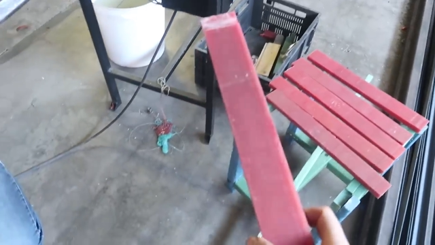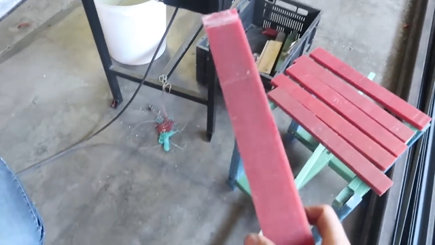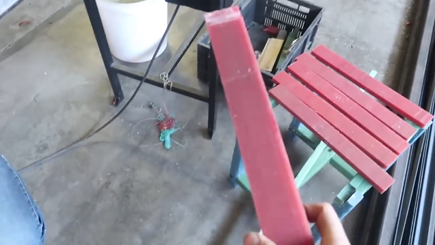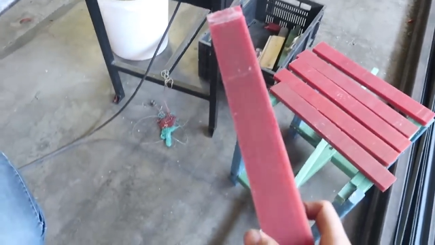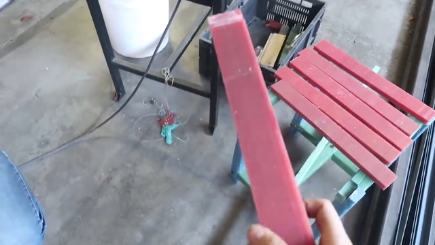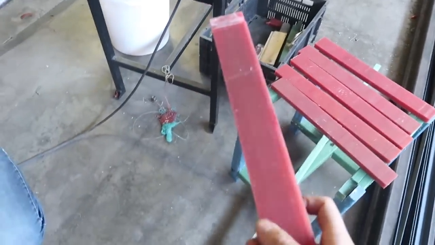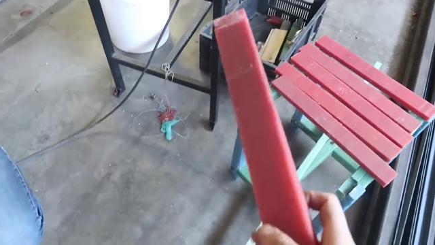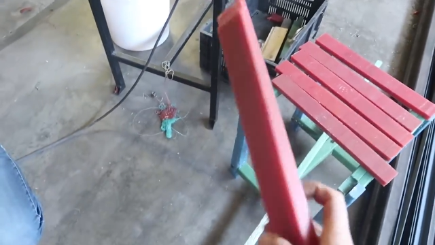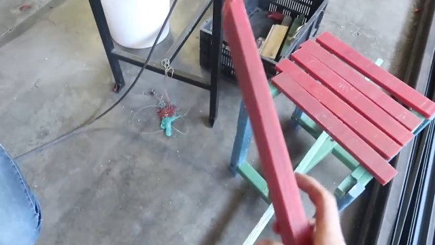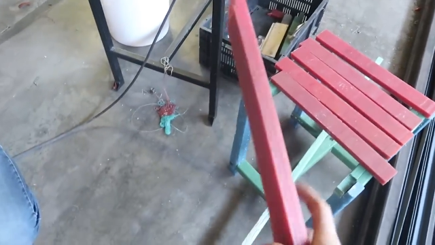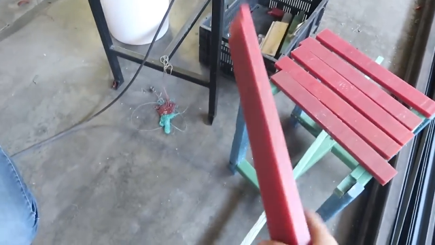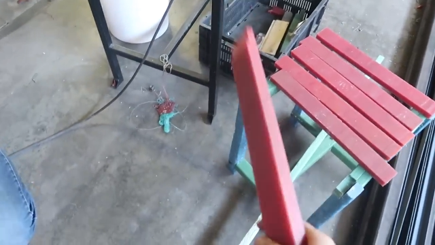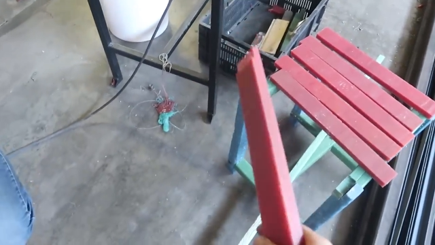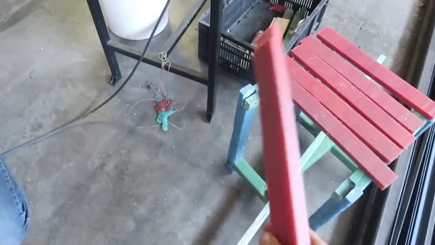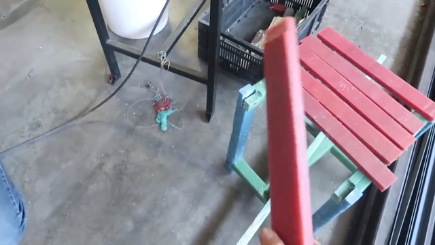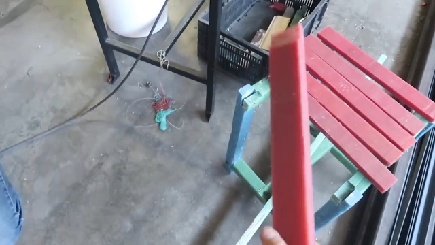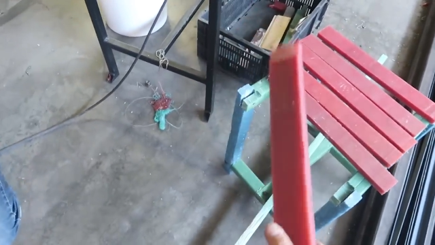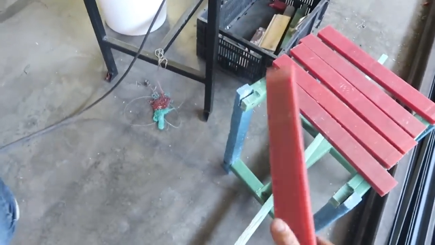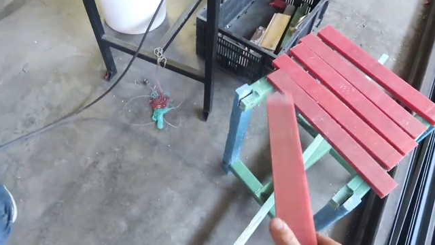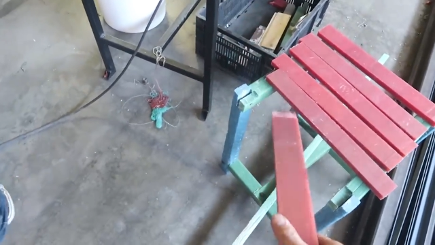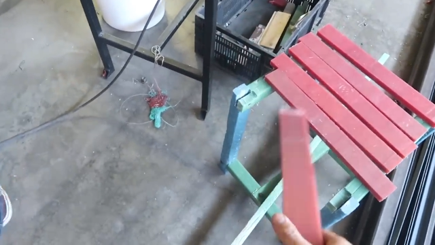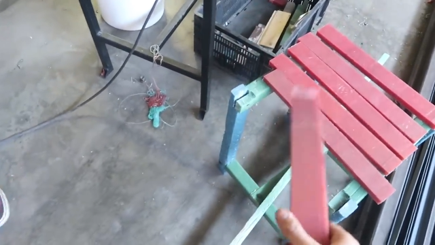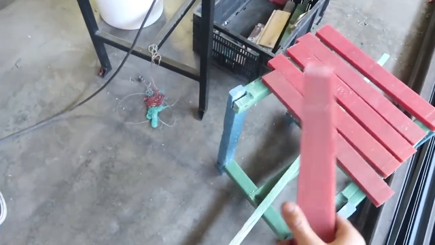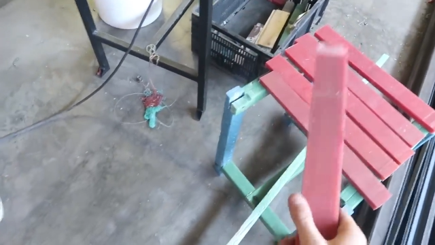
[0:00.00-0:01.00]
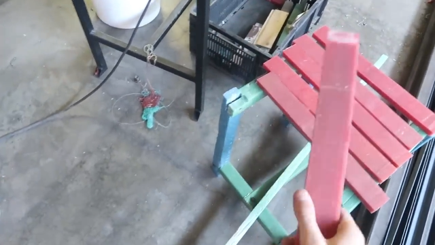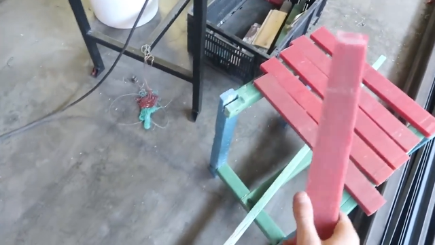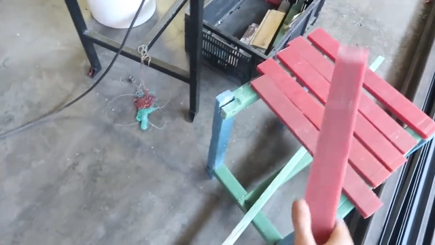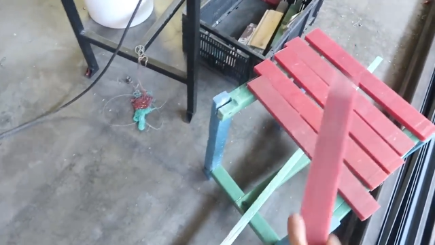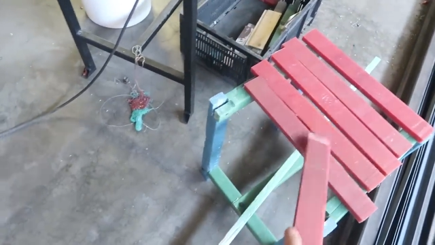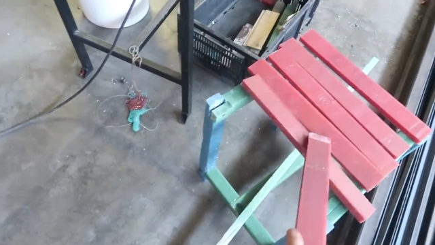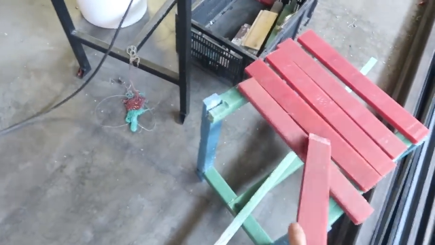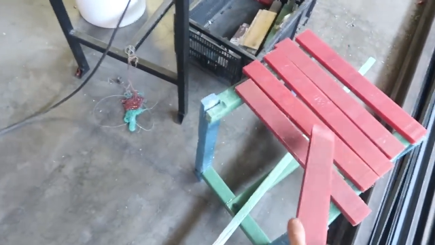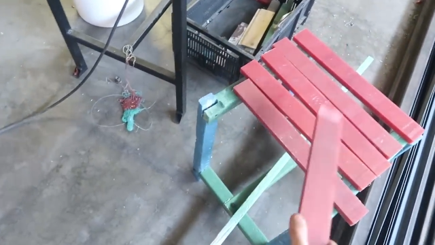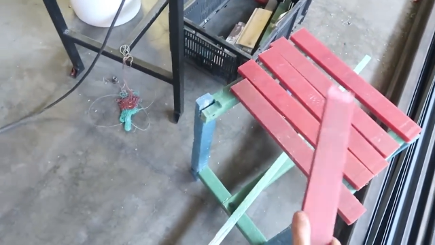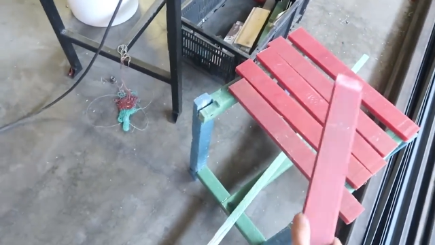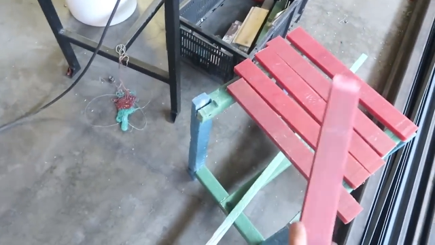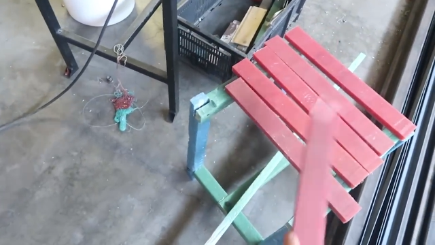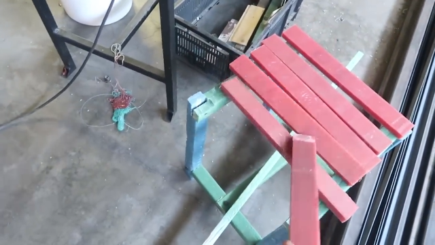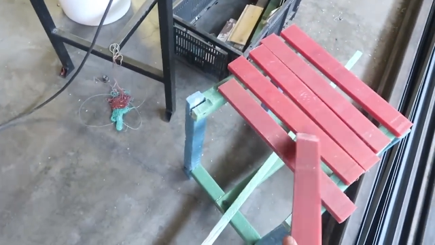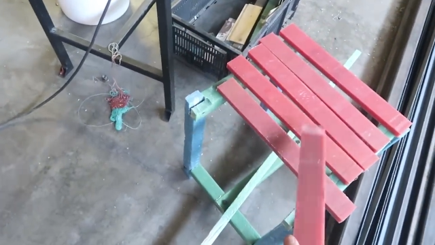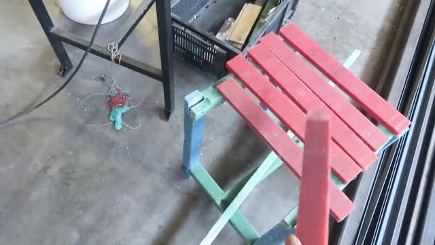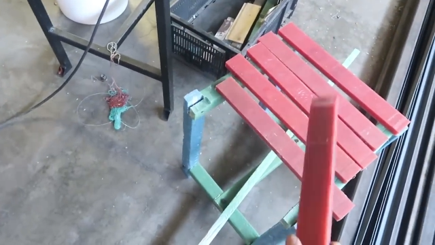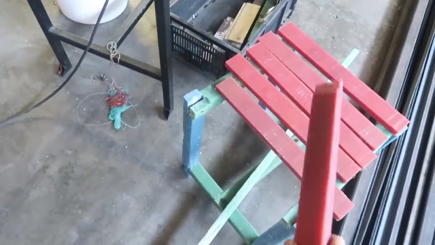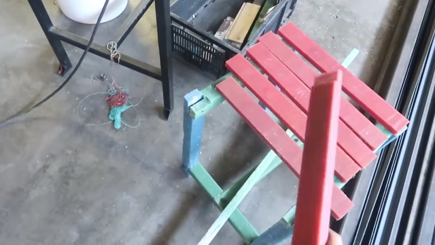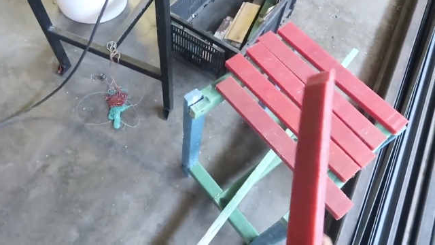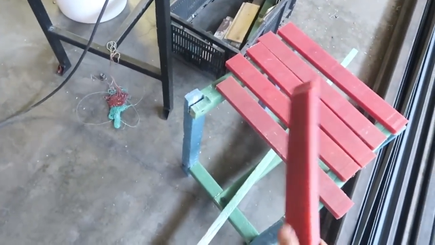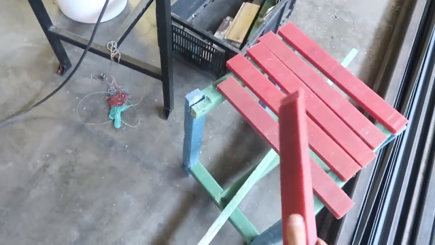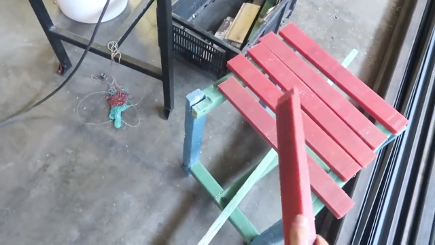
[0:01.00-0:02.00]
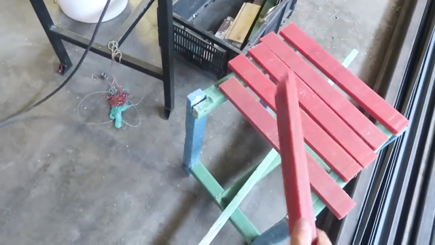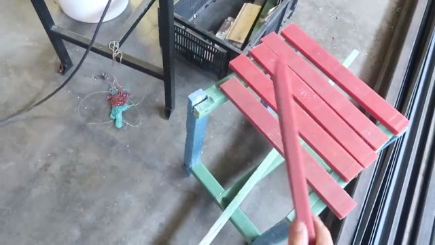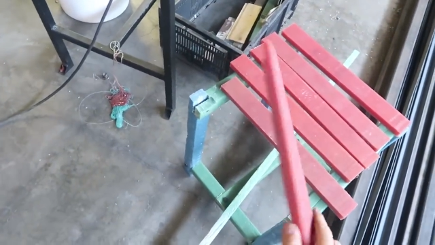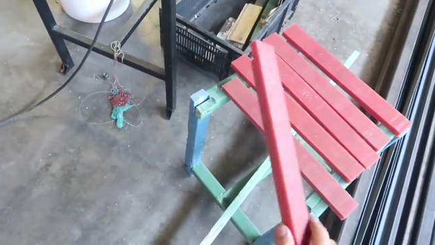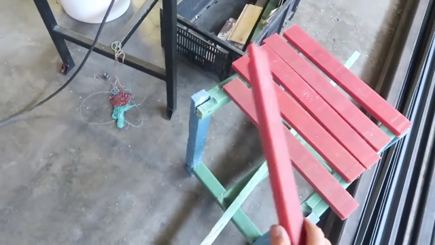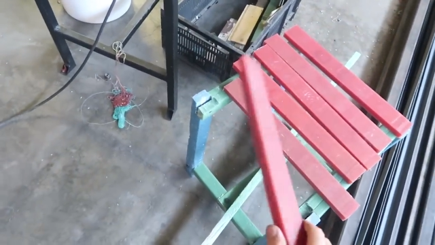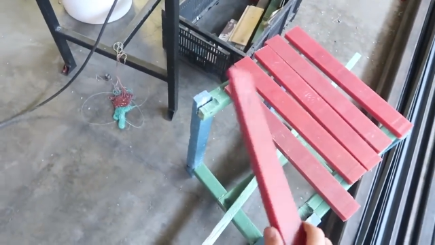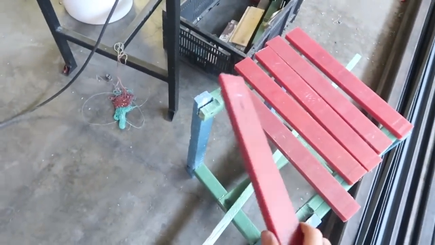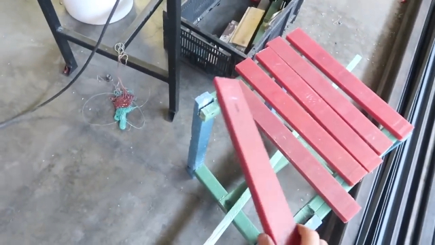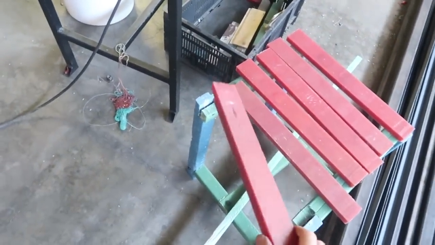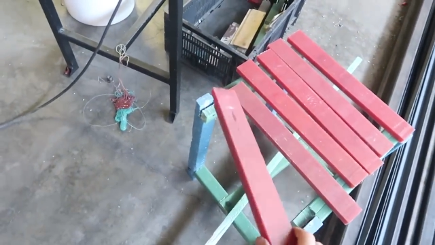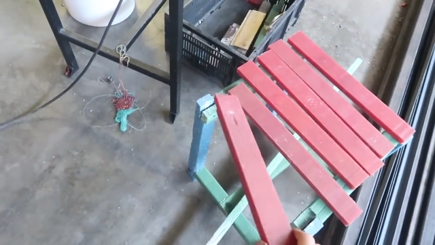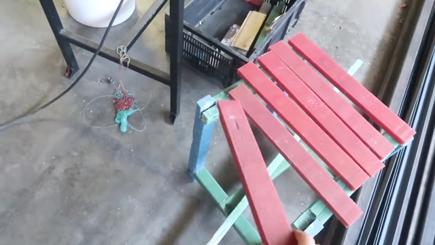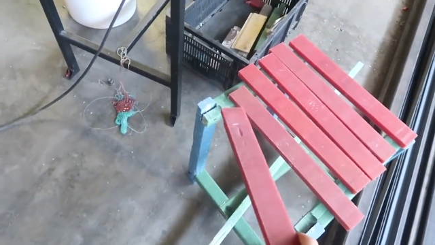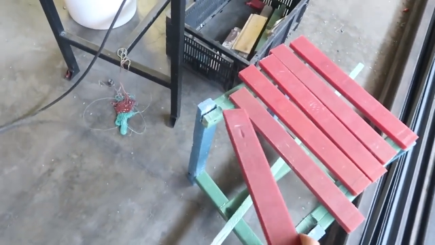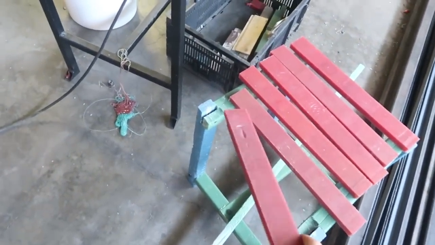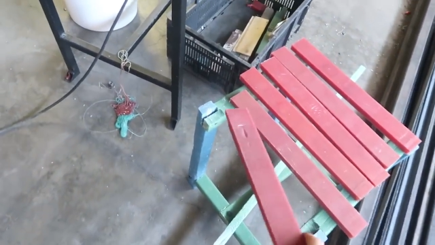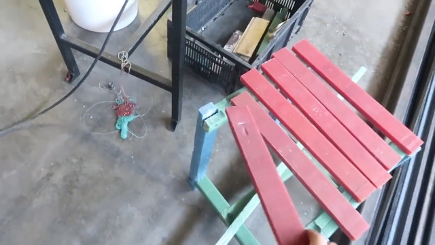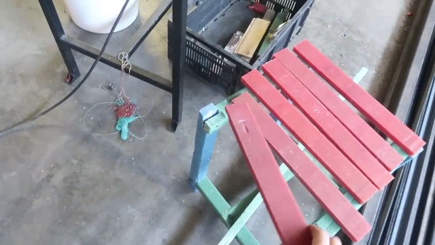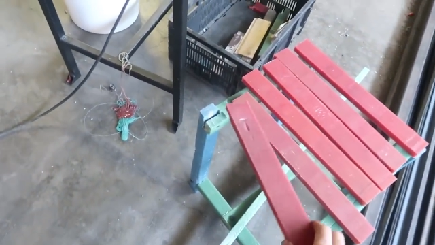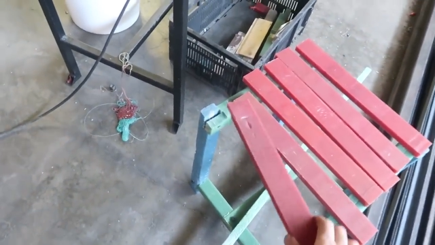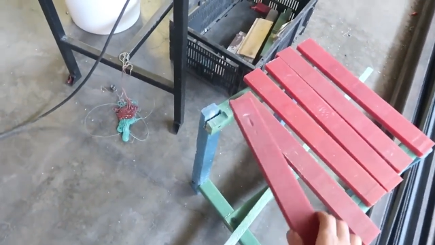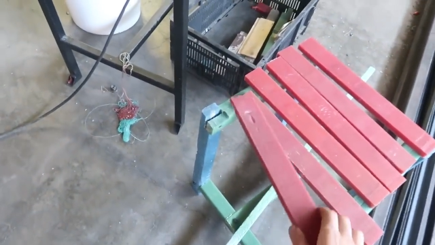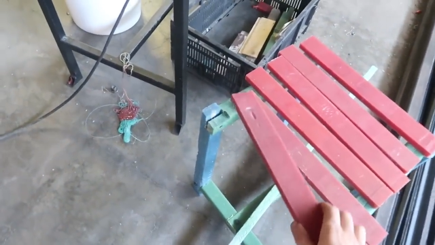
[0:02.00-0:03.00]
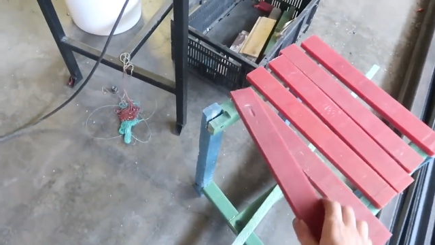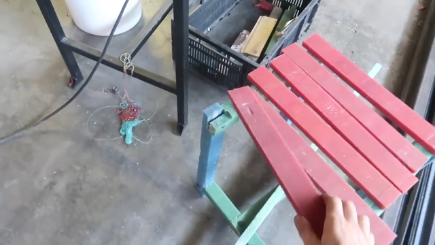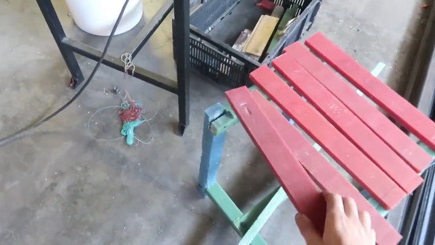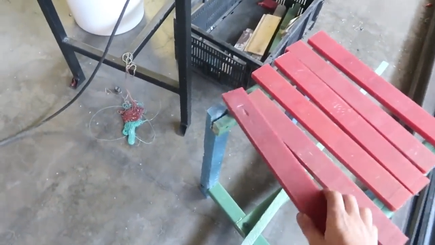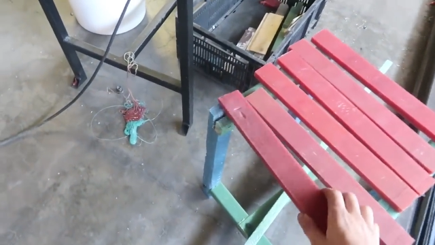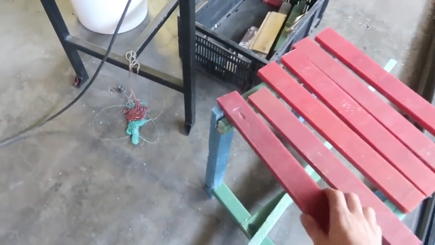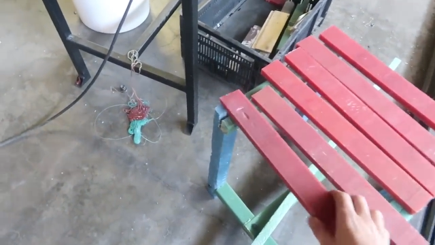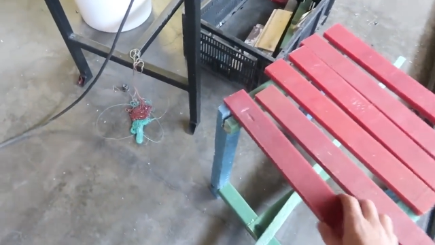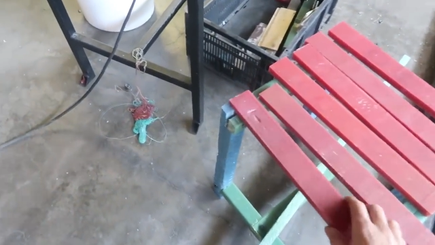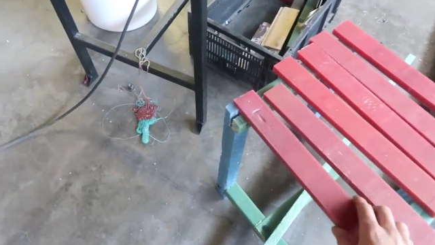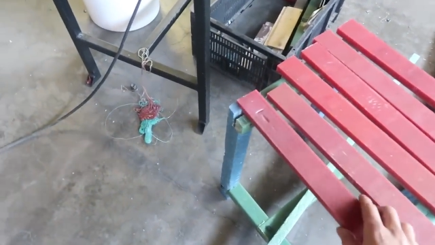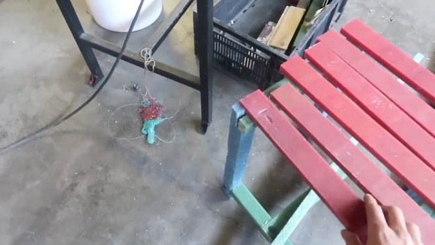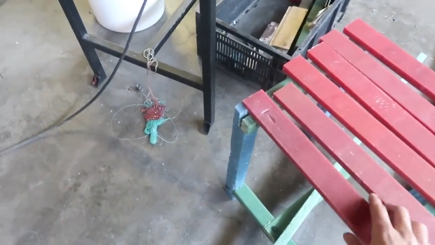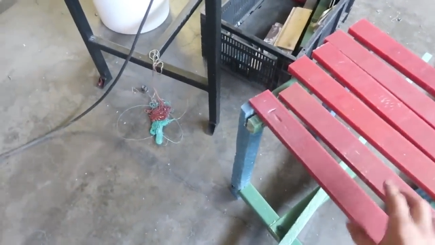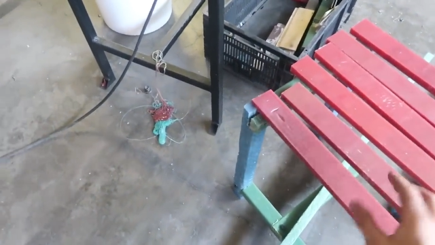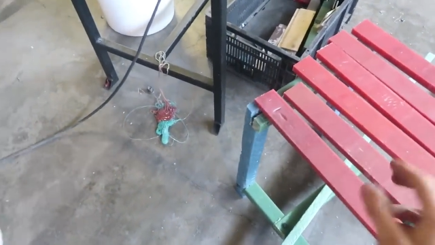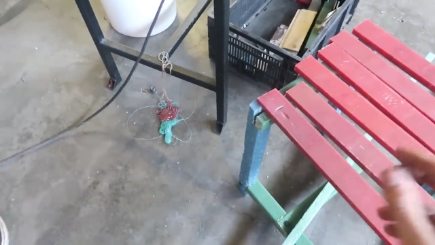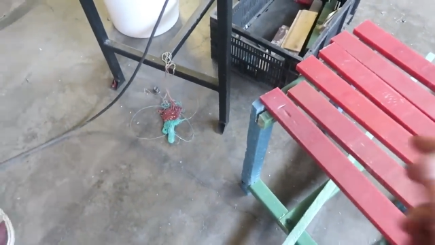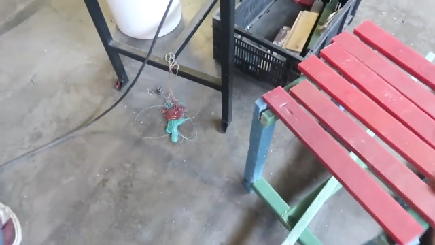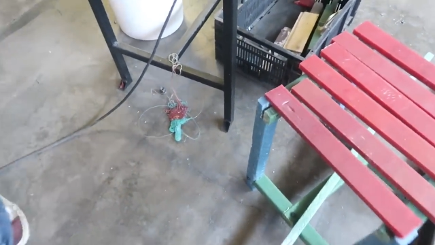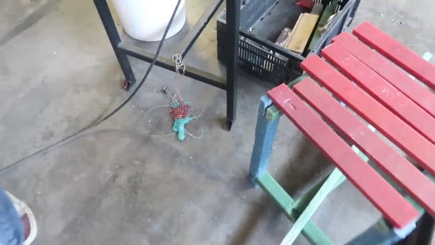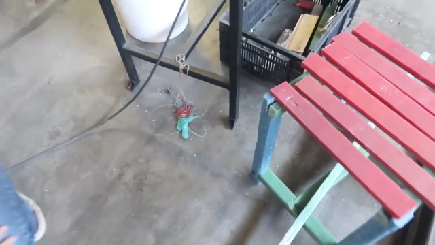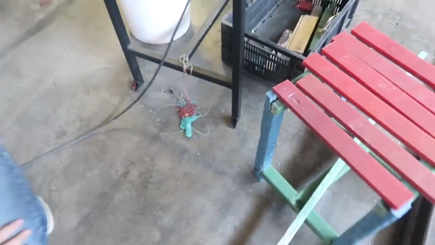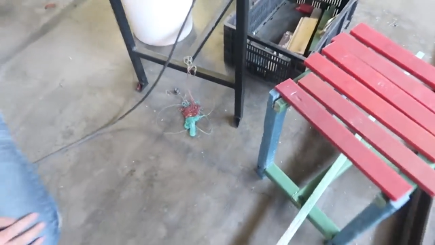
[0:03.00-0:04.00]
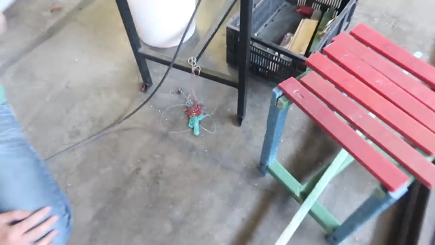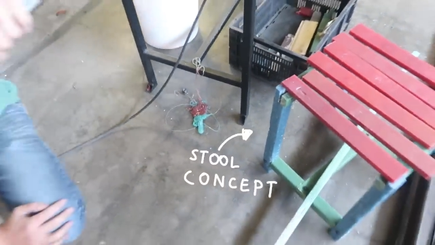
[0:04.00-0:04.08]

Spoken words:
No face is visible, so there are no lips to read.